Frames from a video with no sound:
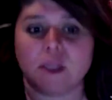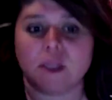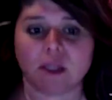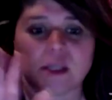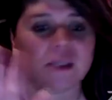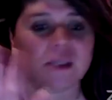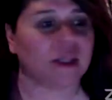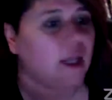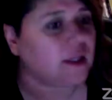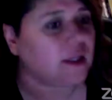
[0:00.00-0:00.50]

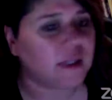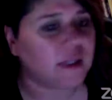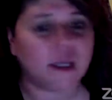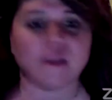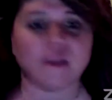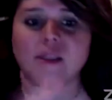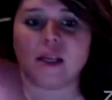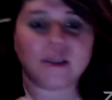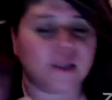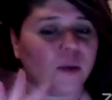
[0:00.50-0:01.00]

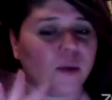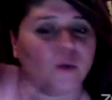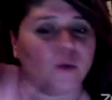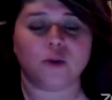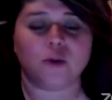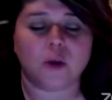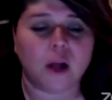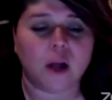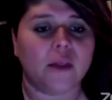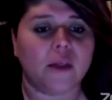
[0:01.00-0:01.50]
Yes. We're
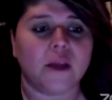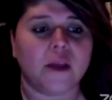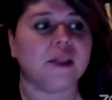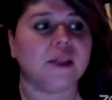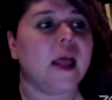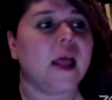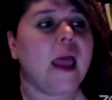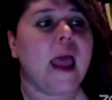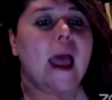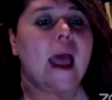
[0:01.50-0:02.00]
doing all this.
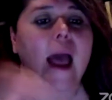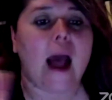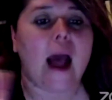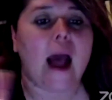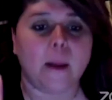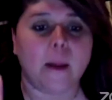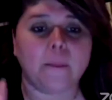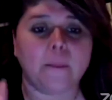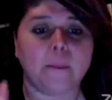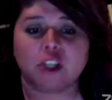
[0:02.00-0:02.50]

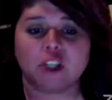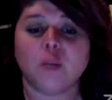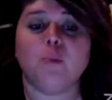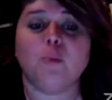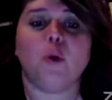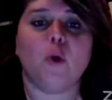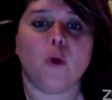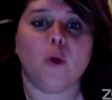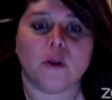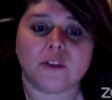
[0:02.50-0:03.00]
But she
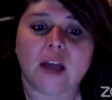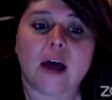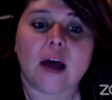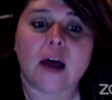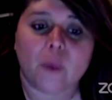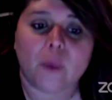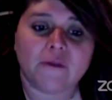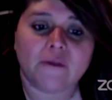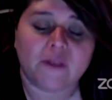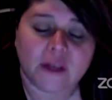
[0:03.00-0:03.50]
pulls. How
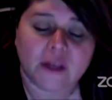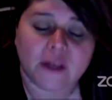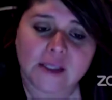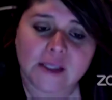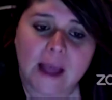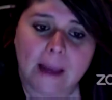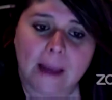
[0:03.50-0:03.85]
do I fix that?